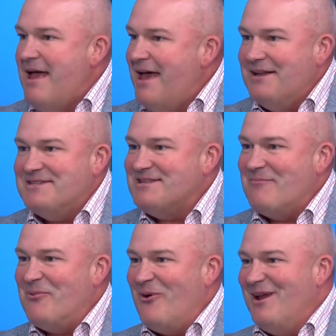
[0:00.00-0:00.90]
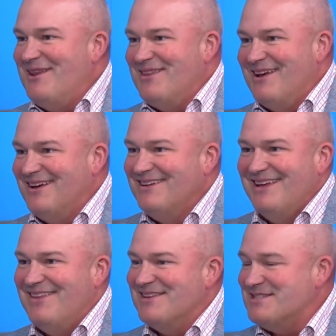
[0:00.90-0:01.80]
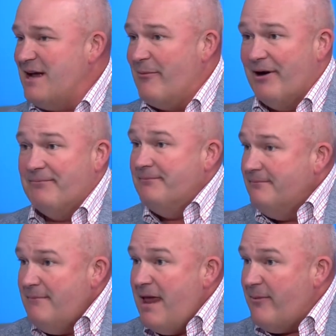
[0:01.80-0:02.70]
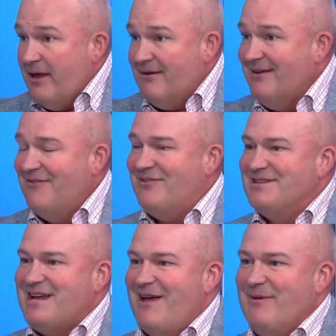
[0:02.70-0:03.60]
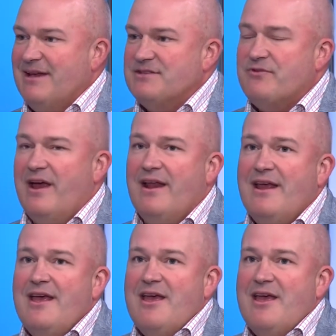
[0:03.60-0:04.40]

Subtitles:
and at some point in the summer, maybe if the timing is right.